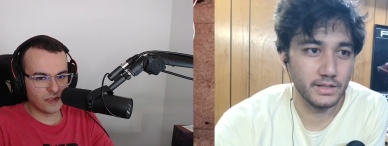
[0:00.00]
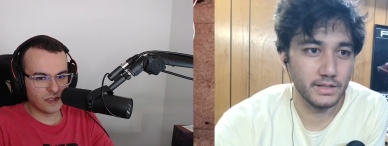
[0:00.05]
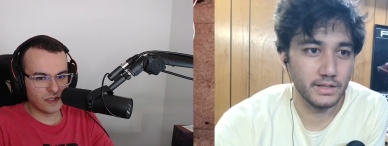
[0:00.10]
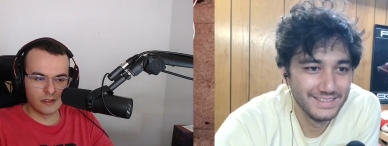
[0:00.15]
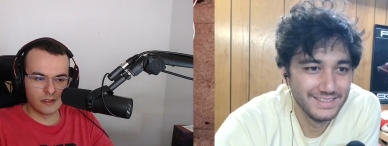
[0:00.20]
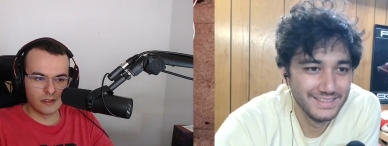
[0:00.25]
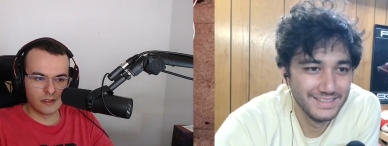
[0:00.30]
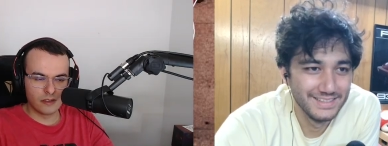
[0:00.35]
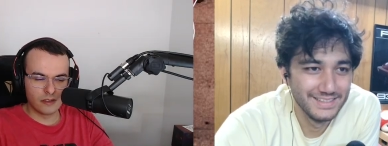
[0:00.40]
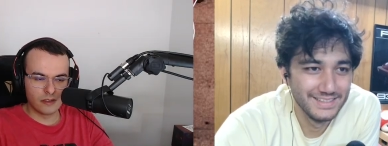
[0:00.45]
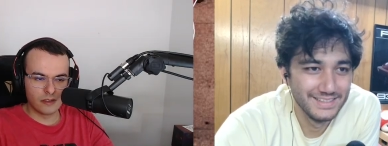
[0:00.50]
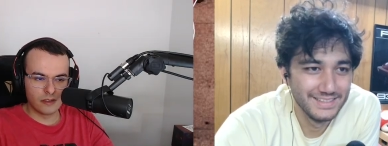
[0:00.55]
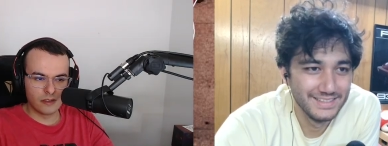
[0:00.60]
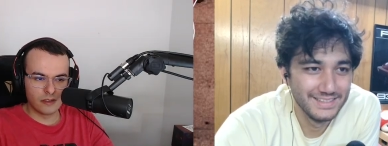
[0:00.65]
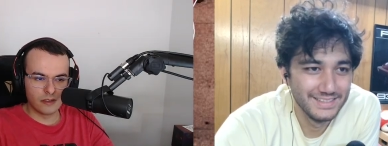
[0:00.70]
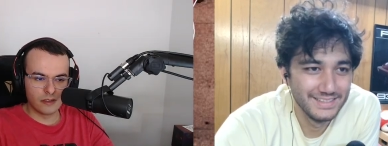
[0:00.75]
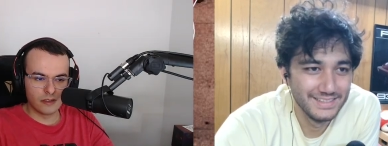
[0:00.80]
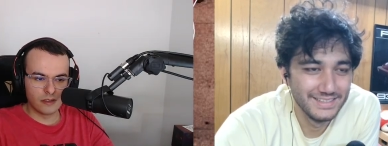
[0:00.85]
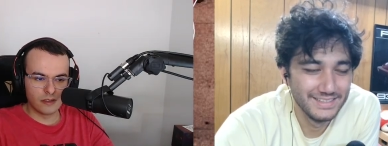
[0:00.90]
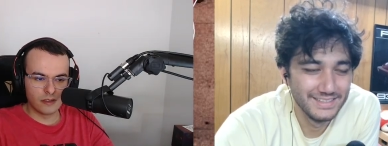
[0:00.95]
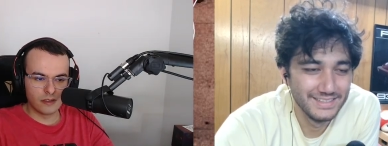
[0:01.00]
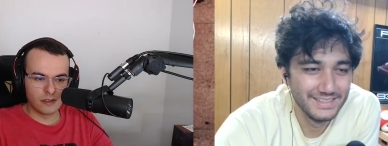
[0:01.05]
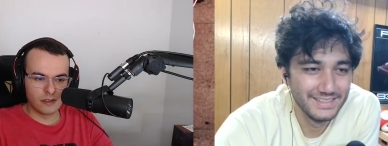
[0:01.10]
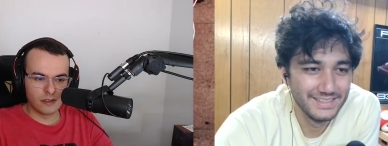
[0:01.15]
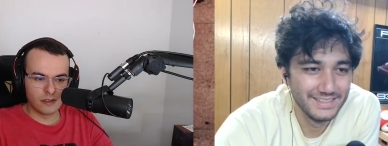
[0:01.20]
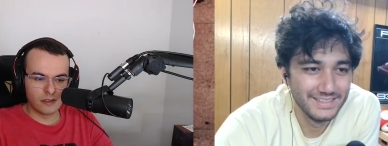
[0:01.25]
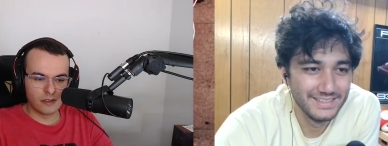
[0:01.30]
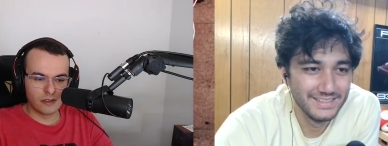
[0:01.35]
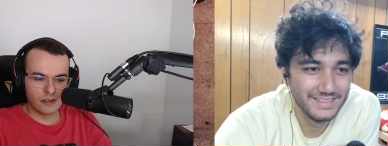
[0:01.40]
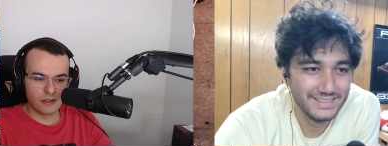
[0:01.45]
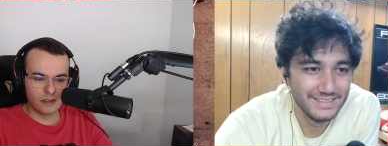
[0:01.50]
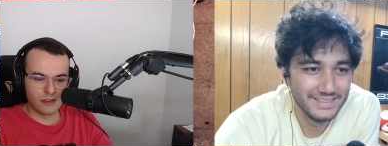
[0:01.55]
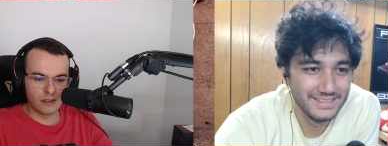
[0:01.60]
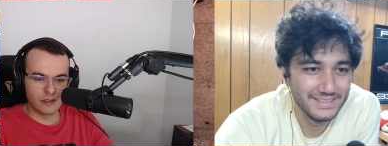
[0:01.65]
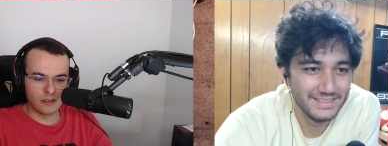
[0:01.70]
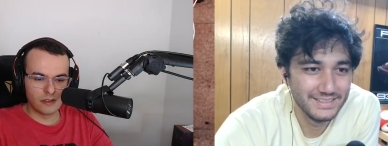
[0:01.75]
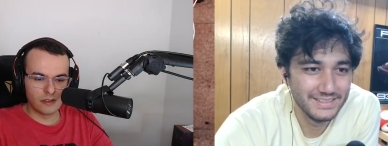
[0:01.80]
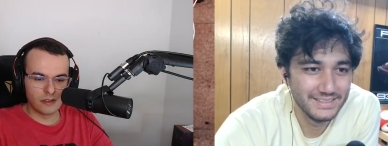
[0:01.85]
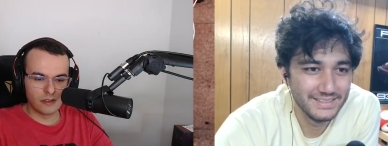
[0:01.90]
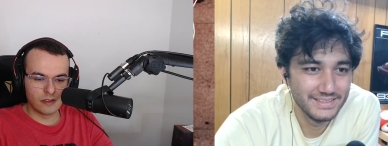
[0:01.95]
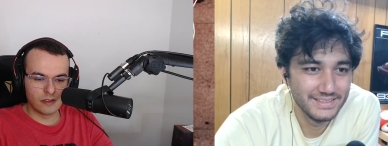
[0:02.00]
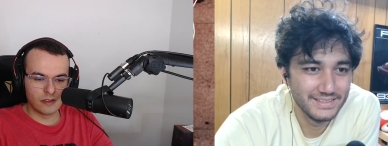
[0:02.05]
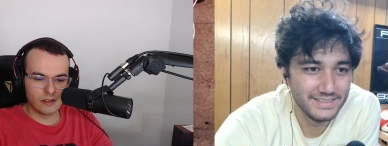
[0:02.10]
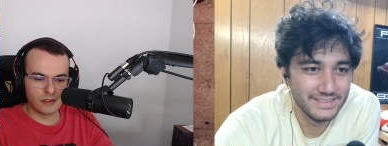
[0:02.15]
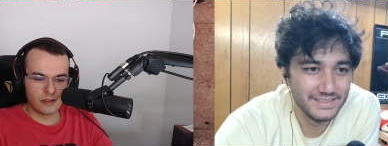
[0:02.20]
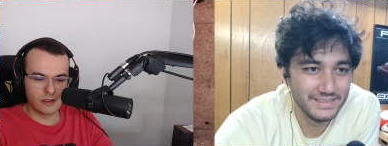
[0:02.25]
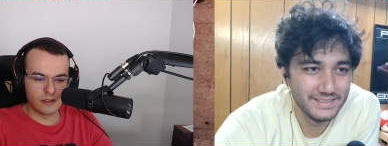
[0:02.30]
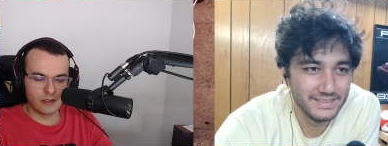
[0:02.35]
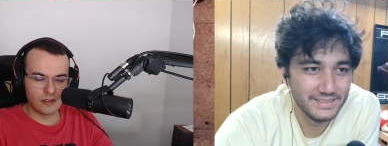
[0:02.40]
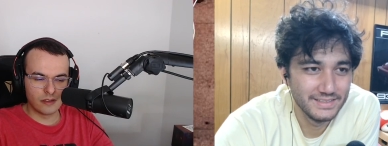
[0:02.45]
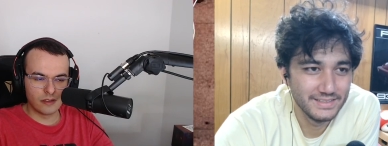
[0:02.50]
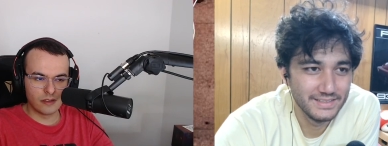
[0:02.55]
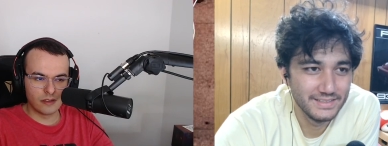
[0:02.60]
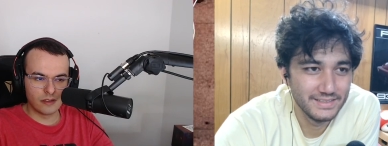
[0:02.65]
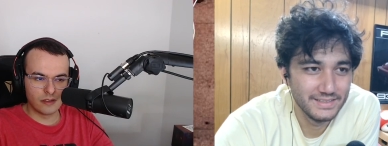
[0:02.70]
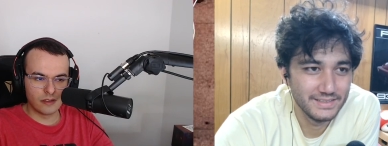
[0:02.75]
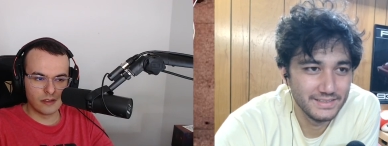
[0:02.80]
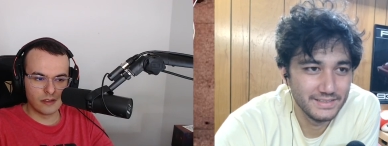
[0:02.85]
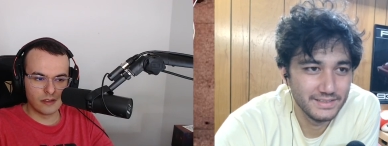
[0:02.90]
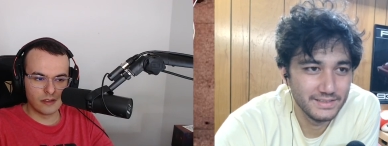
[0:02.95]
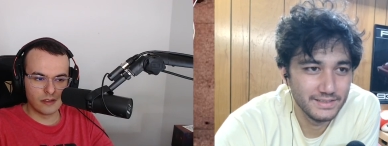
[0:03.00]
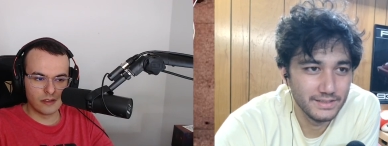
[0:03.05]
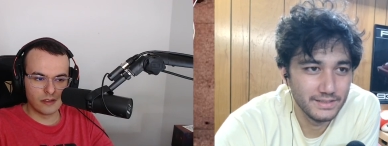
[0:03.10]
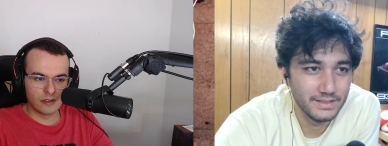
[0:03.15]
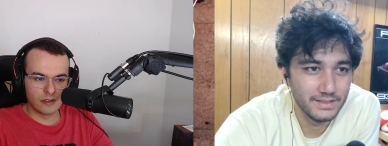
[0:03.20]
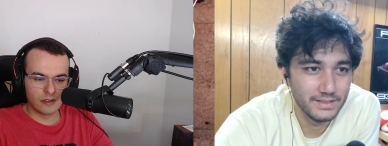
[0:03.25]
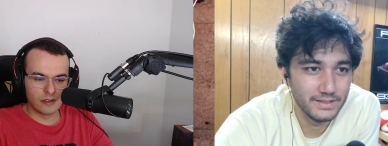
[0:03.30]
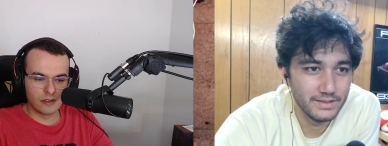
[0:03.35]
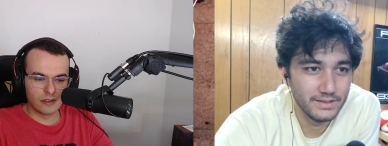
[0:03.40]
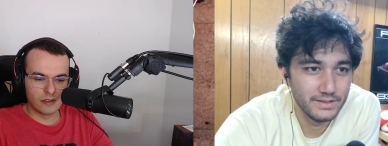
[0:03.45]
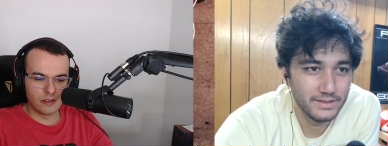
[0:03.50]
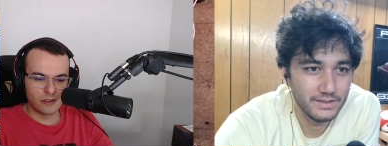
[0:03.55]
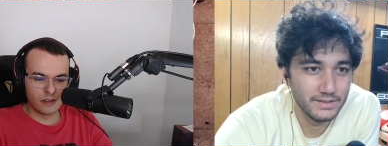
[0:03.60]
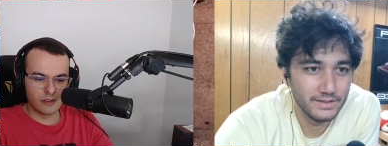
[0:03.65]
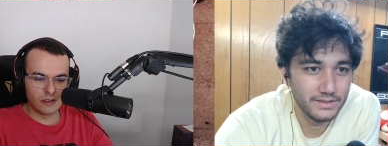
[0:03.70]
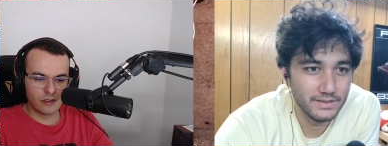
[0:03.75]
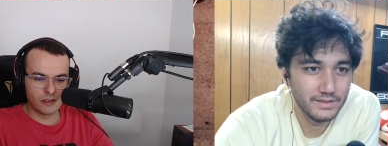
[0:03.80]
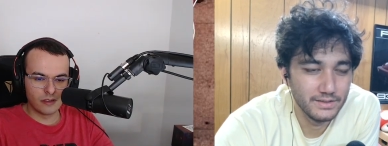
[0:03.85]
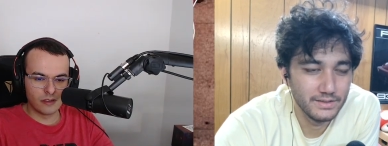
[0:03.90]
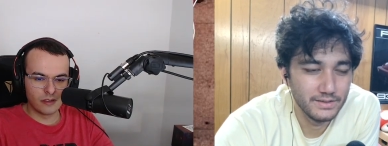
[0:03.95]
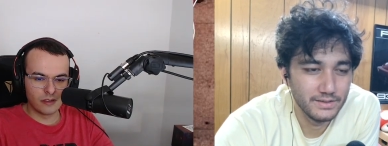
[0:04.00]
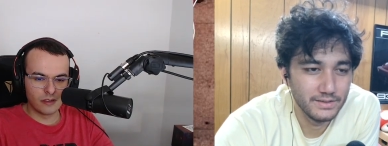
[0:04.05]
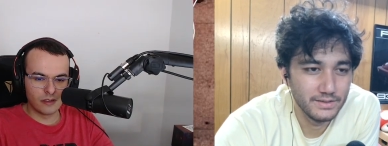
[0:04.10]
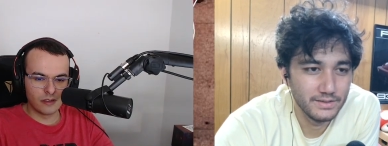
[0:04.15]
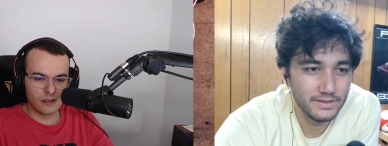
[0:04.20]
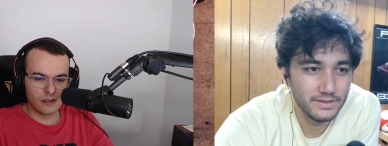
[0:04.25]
No one is speaking in this clip.